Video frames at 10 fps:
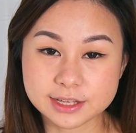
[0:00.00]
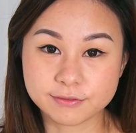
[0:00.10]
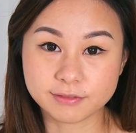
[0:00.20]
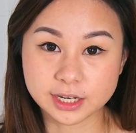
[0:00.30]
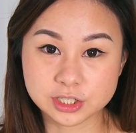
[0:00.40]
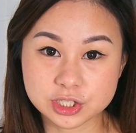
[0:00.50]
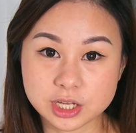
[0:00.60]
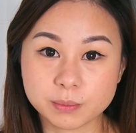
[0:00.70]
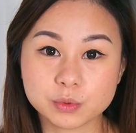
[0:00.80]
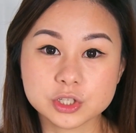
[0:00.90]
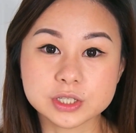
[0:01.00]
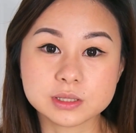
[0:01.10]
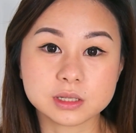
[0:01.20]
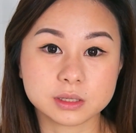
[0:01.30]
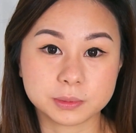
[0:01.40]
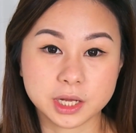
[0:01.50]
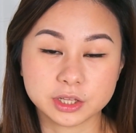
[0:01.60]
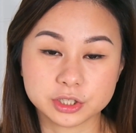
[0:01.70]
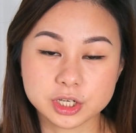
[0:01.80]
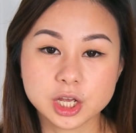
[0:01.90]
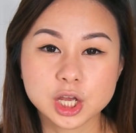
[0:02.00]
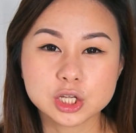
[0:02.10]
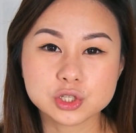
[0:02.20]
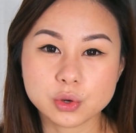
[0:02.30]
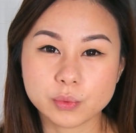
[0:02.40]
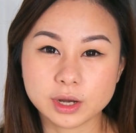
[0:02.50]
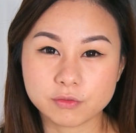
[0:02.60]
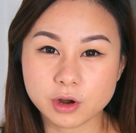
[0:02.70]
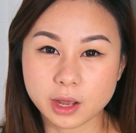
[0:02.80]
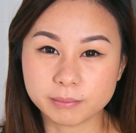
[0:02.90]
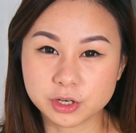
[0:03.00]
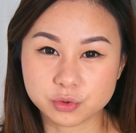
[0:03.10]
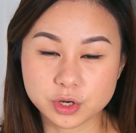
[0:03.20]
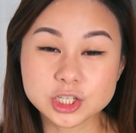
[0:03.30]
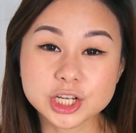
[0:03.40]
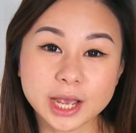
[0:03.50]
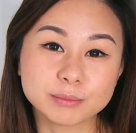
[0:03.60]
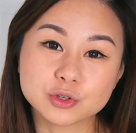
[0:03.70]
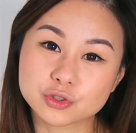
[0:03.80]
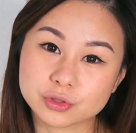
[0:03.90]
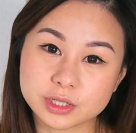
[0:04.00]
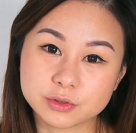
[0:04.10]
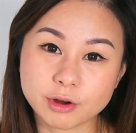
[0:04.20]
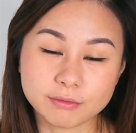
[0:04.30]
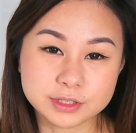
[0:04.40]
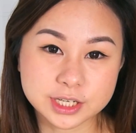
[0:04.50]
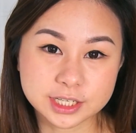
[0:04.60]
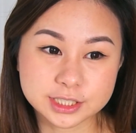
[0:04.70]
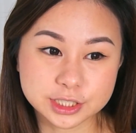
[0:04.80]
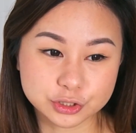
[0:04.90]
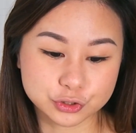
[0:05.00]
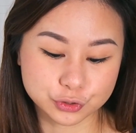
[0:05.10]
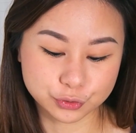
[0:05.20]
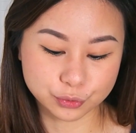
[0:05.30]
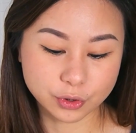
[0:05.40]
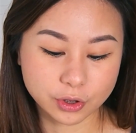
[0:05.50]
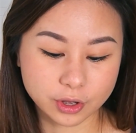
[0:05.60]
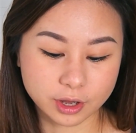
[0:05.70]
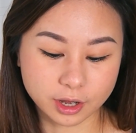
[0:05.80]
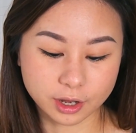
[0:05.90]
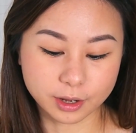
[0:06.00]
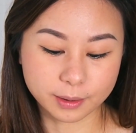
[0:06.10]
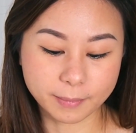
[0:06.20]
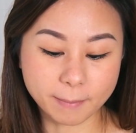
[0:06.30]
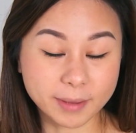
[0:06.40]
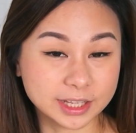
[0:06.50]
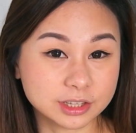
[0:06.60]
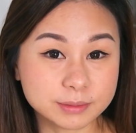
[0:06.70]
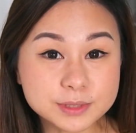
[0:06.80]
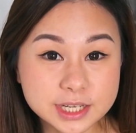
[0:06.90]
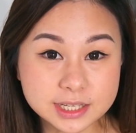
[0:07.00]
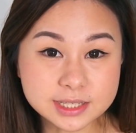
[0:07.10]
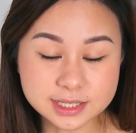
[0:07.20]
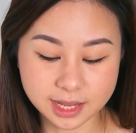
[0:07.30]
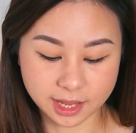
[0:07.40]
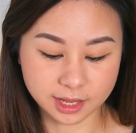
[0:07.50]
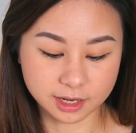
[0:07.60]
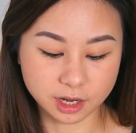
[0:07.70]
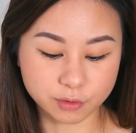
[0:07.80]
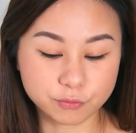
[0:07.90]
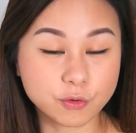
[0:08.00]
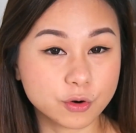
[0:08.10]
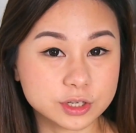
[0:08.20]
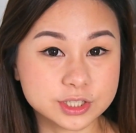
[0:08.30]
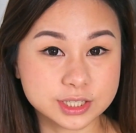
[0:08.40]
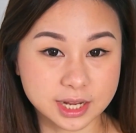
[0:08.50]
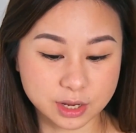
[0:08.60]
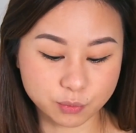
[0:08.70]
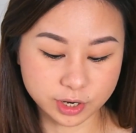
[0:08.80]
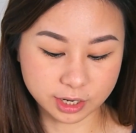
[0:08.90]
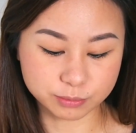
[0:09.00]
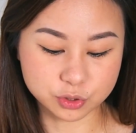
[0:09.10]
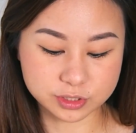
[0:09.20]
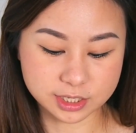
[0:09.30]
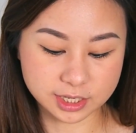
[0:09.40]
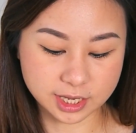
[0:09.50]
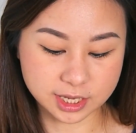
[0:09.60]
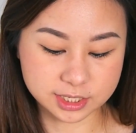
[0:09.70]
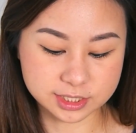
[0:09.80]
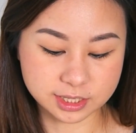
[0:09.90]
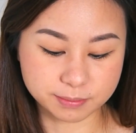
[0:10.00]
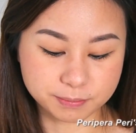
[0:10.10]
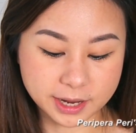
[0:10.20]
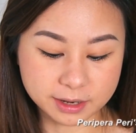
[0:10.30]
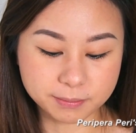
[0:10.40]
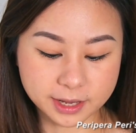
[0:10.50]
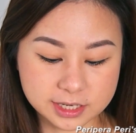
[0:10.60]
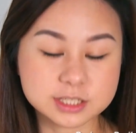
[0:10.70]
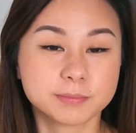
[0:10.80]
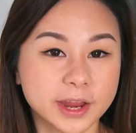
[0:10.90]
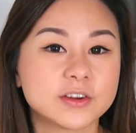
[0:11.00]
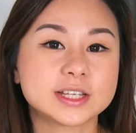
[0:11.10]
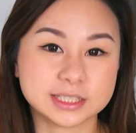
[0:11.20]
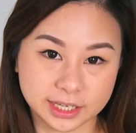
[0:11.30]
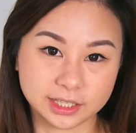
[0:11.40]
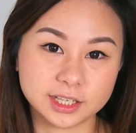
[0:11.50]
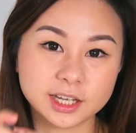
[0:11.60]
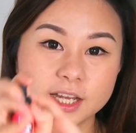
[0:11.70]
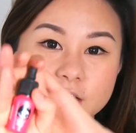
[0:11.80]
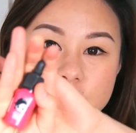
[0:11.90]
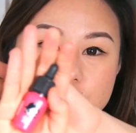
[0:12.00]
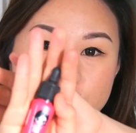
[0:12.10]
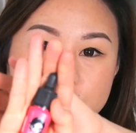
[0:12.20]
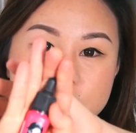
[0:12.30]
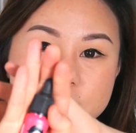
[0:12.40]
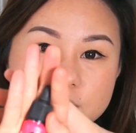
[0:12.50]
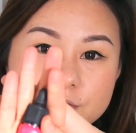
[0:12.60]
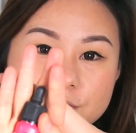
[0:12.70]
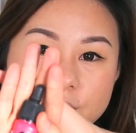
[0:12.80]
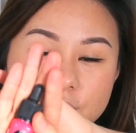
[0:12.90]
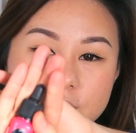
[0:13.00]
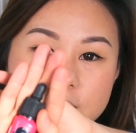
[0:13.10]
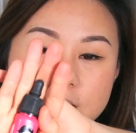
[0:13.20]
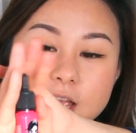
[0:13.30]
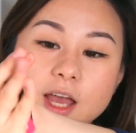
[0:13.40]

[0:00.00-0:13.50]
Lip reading: and final step, which is the lip color. So whenever I'm in a rush, I'm usually gravitating to my lip tints, and for today what I'm using is the Peri Peras Paris Ink. So this is a very